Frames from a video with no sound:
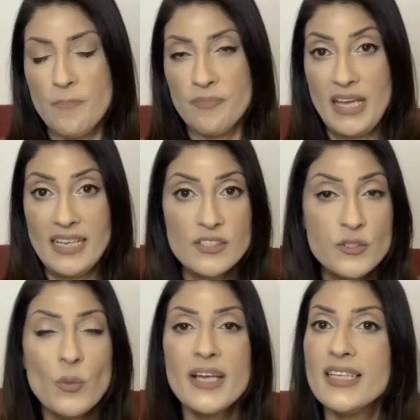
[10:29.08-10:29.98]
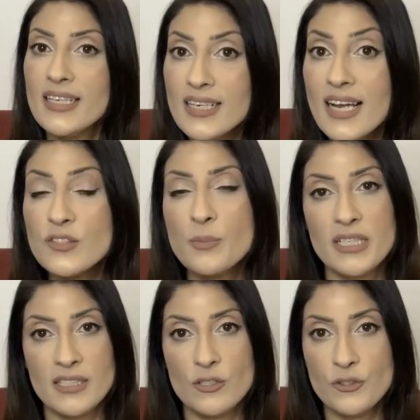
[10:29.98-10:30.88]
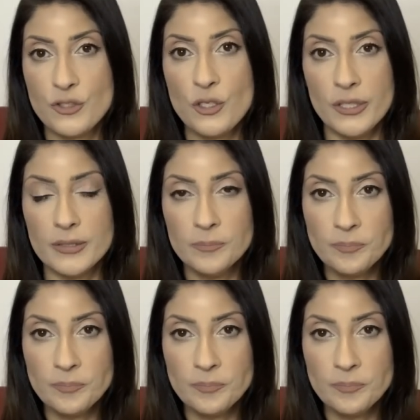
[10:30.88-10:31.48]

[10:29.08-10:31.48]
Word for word: That is the way that it has been understood.